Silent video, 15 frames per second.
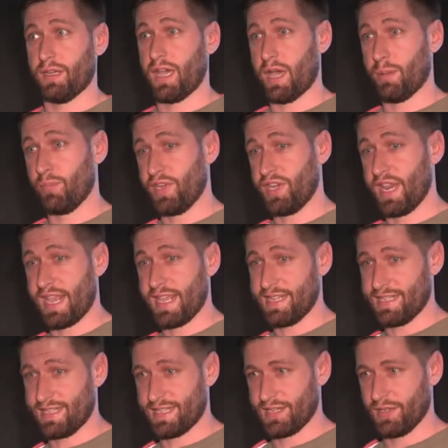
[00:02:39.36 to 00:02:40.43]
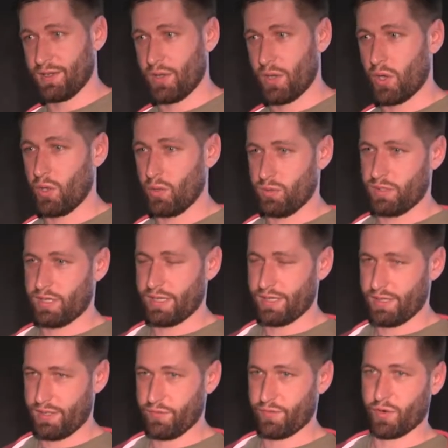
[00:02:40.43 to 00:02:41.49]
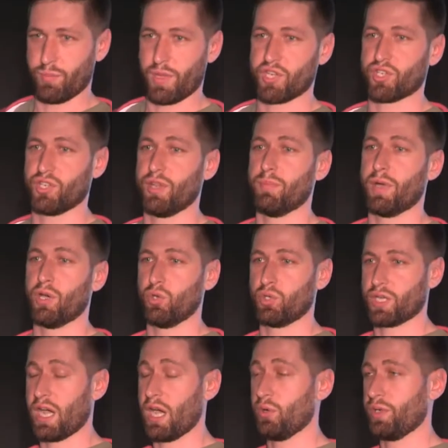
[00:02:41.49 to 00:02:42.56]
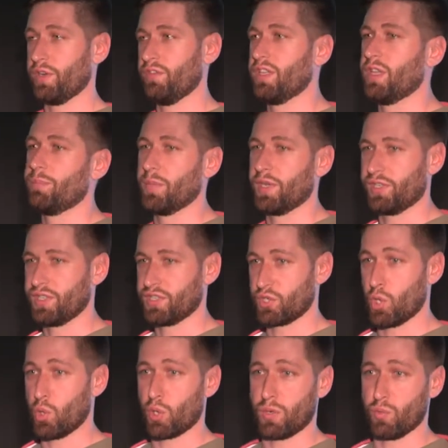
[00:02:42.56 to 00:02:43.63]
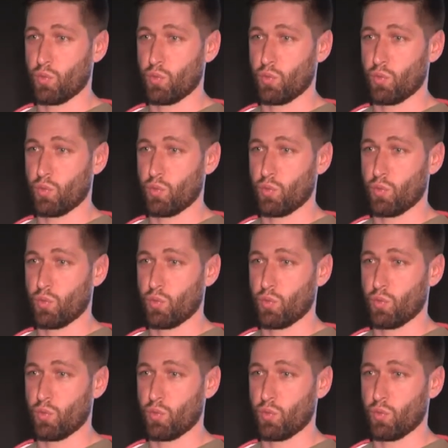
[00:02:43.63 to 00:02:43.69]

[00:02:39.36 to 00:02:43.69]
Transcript: updates, all the information about how development is going,